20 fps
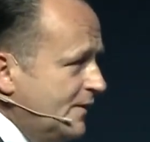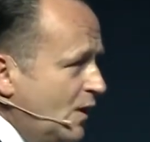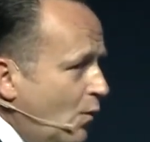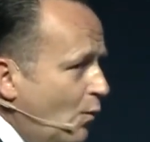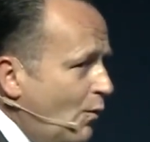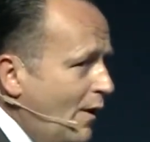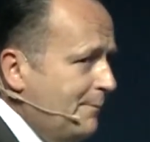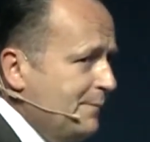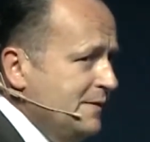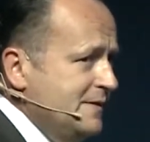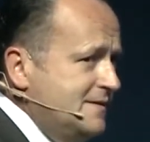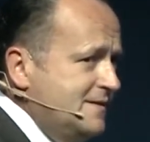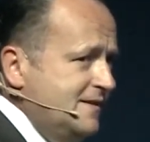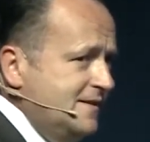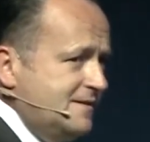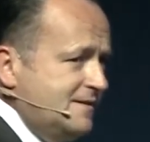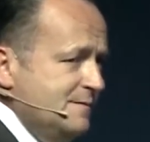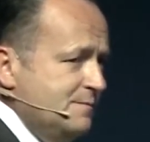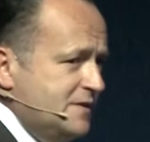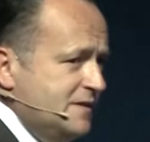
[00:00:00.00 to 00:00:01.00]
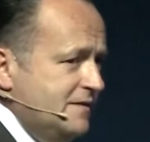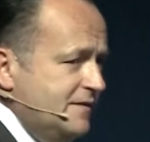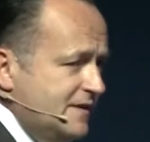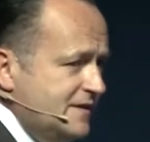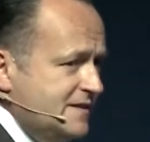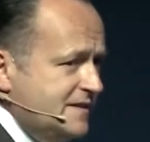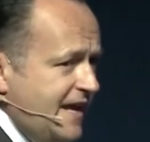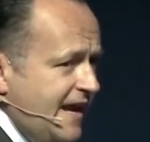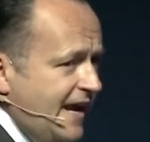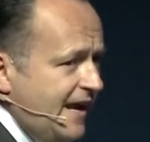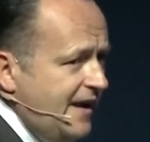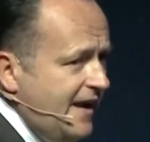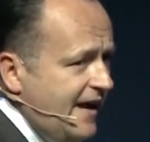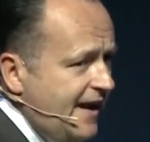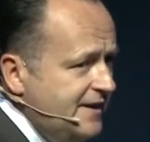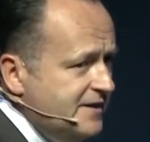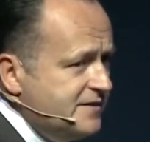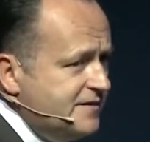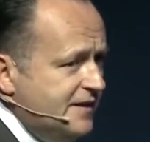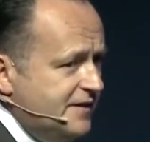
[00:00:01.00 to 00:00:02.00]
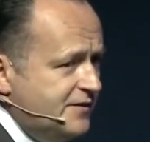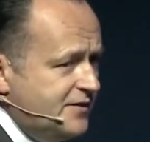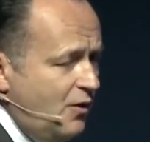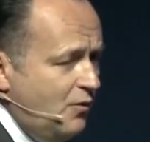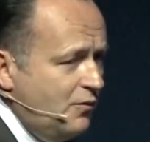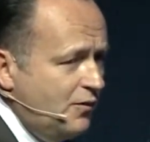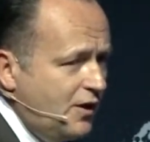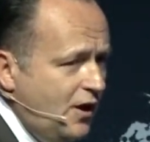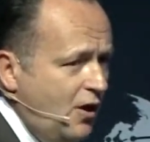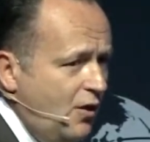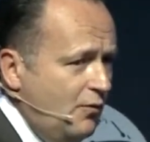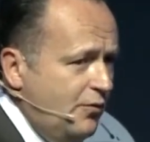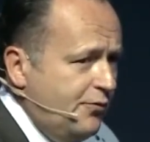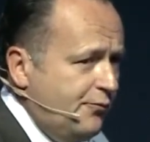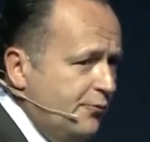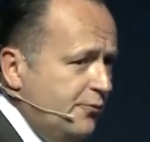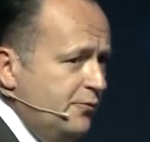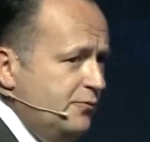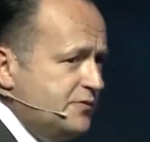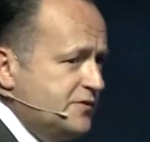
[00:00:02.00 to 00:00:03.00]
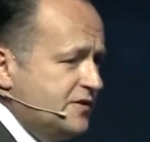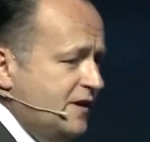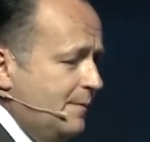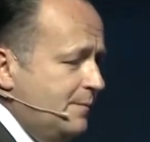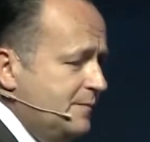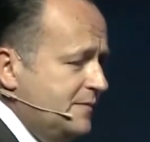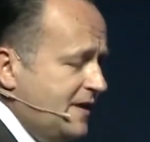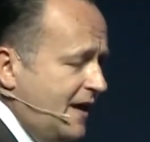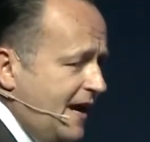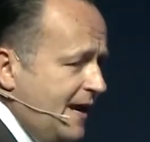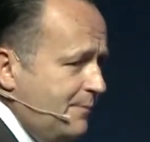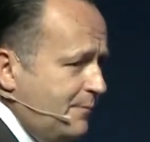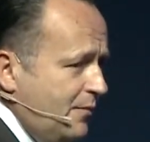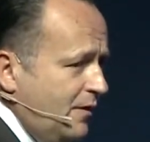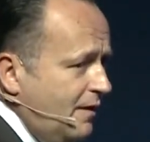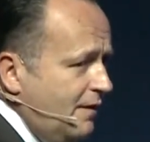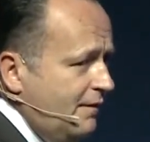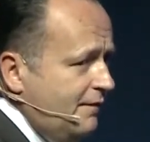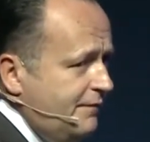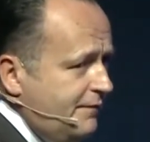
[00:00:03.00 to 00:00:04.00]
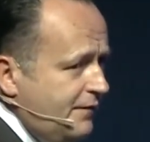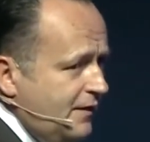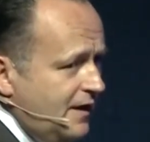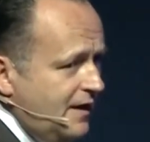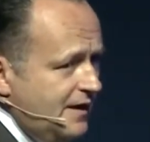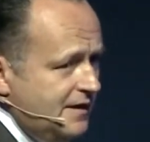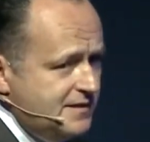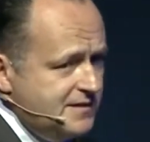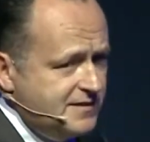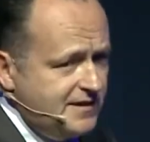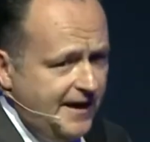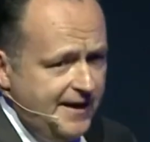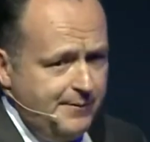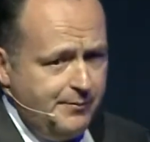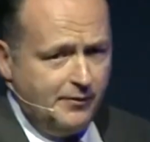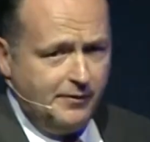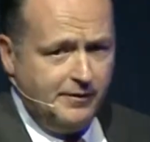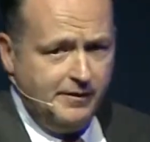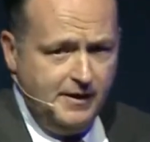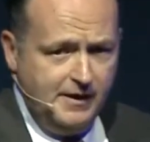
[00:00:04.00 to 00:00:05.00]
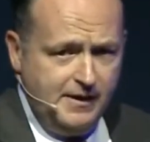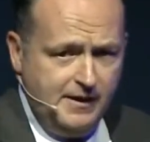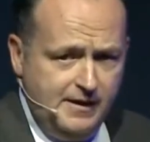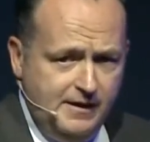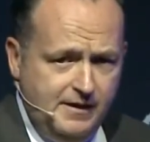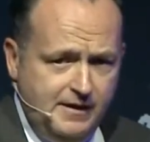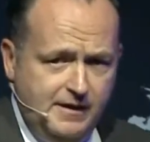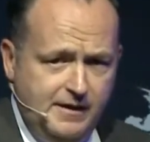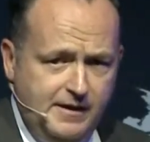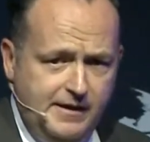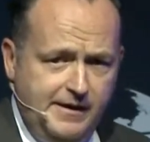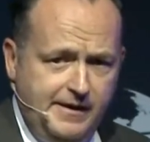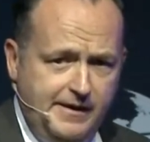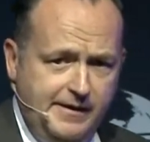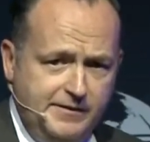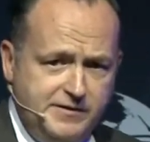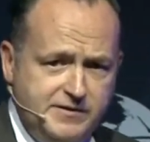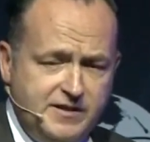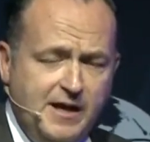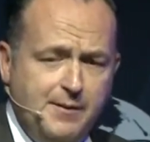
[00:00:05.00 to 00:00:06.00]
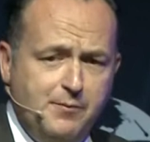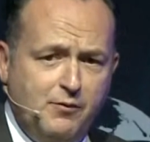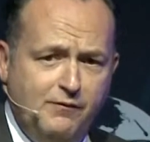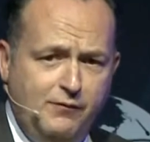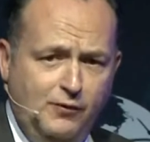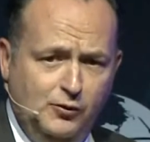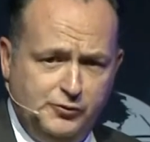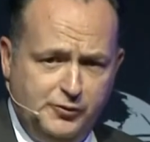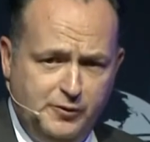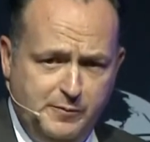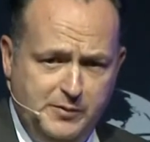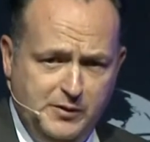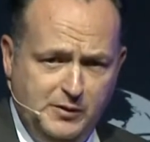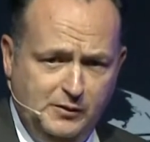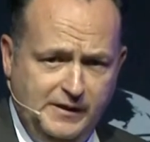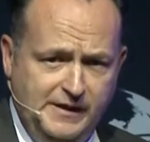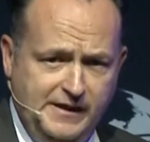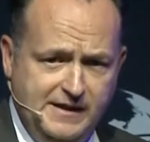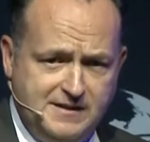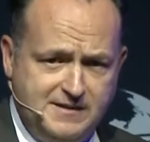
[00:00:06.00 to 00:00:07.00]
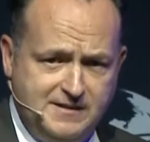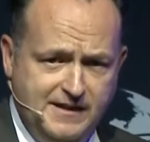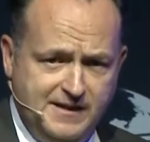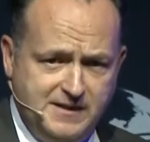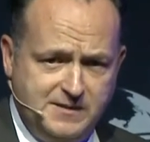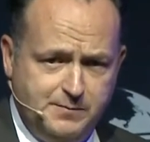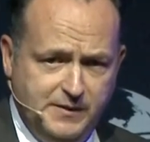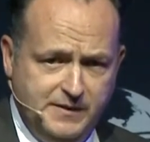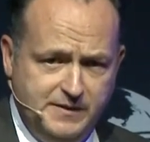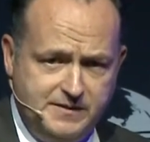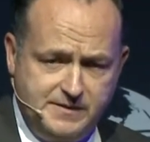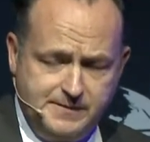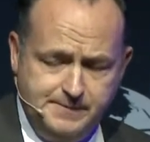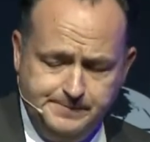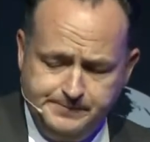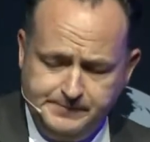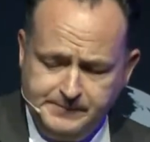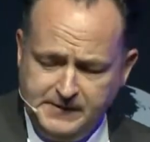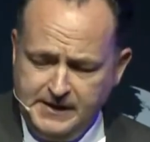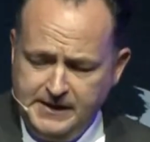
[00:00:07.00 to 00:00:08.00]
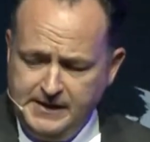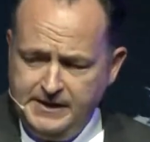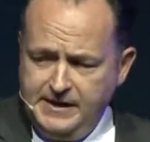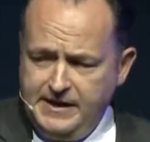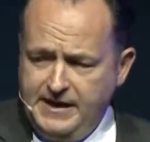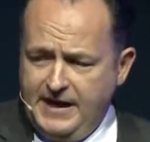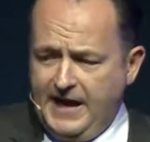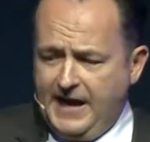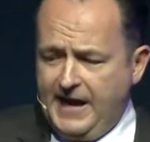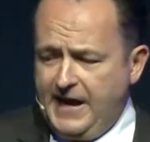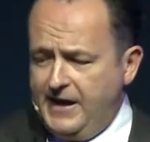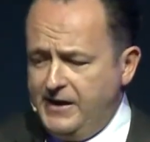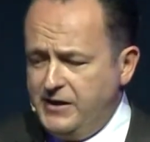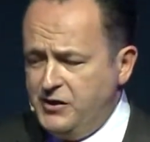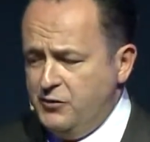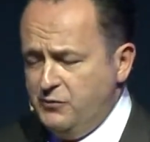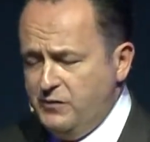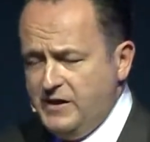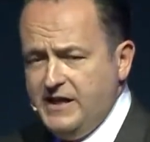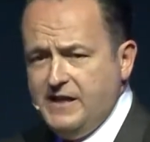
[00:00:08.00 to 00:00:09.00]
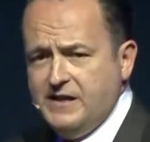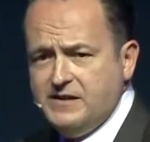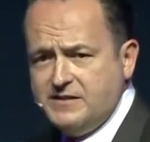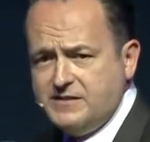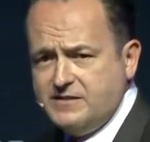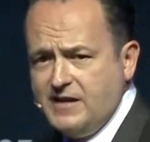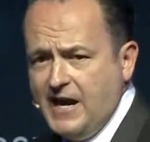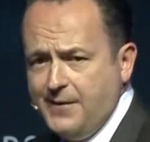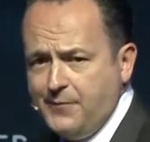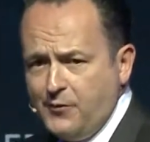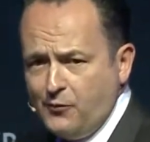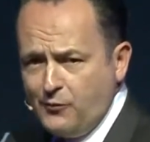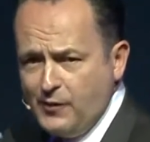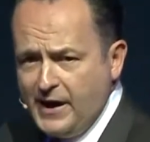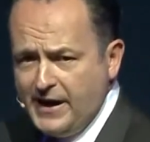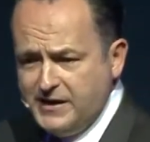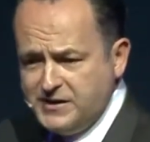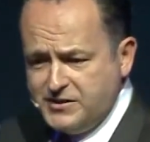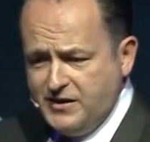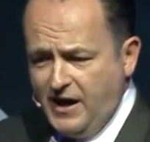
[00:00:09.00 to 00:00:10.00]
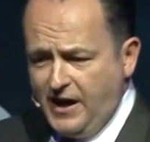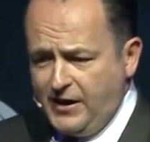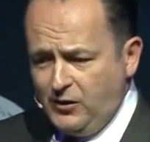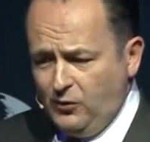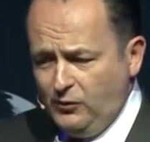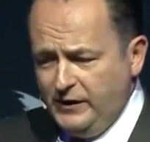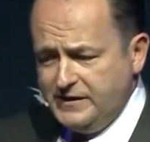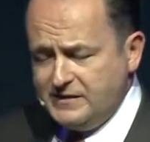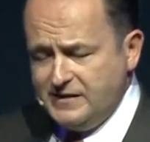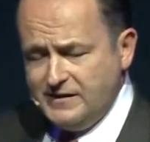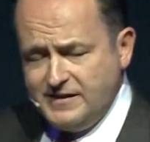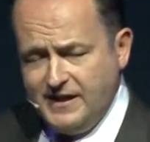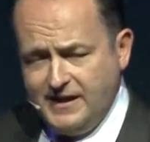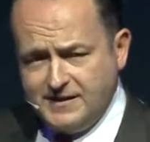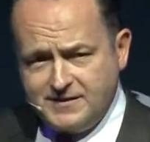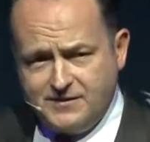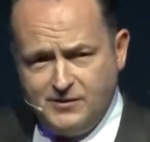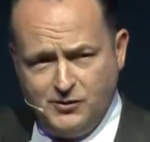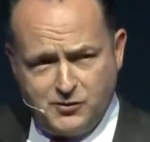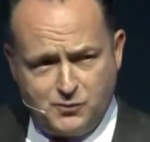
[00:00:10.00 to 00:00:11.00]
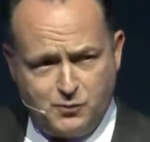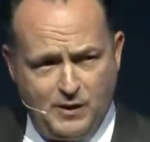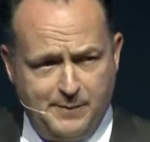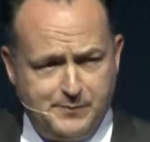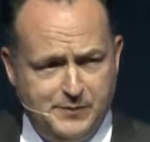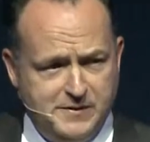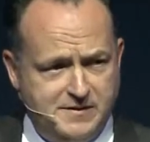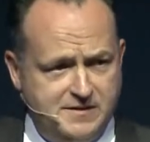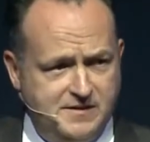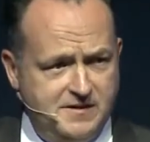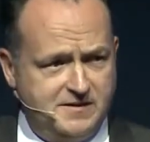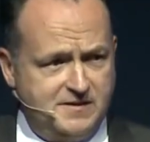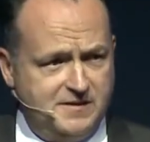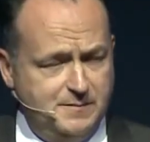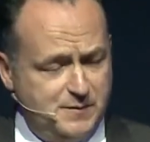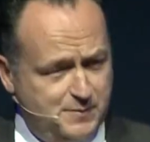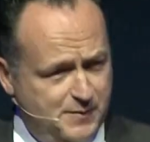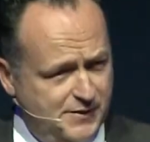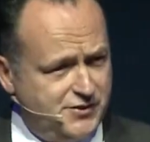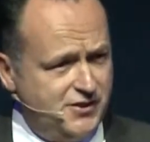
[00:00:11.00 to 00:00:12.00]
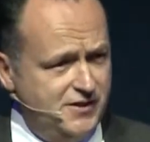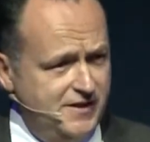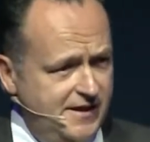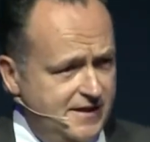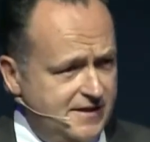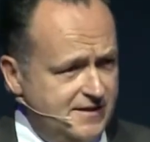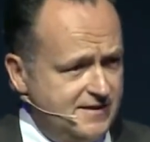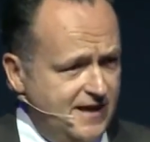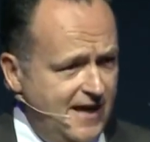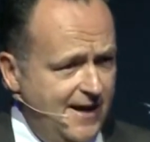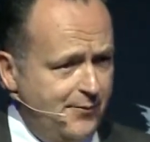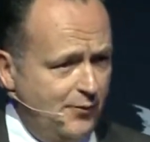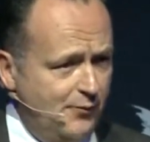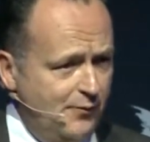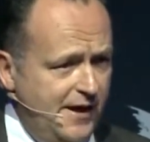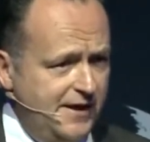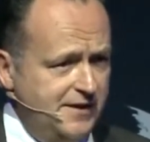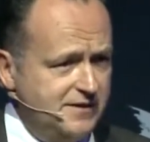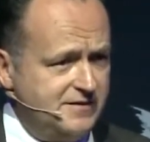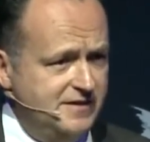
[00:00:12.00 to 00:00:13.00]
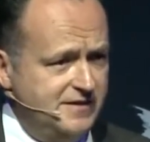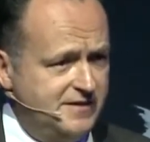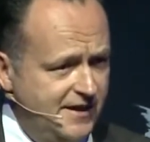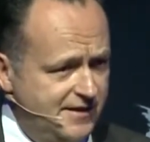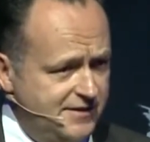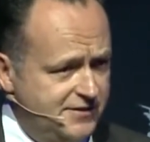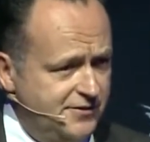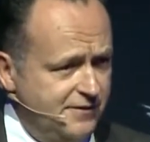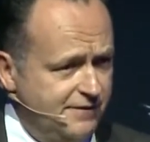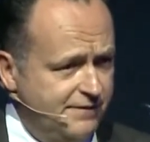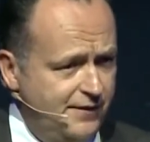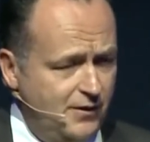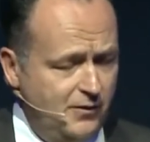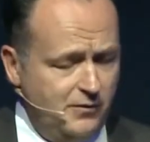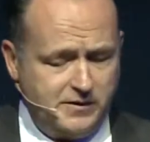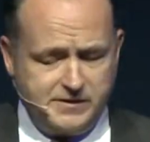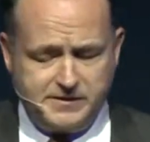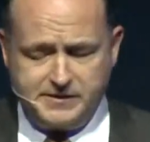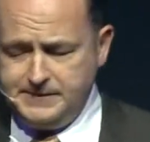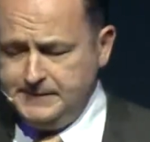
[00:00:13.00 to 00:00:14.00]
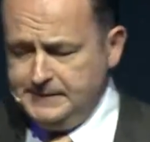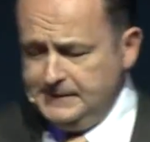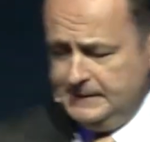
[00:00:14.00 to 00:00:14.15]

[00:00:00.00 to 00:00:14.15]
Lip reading: weapon systems in this day and age that don't go through some type of cyber vulnerability assessments. And you need a cyber range not only to test those weapon systems, but you need a cyber range to test your folks.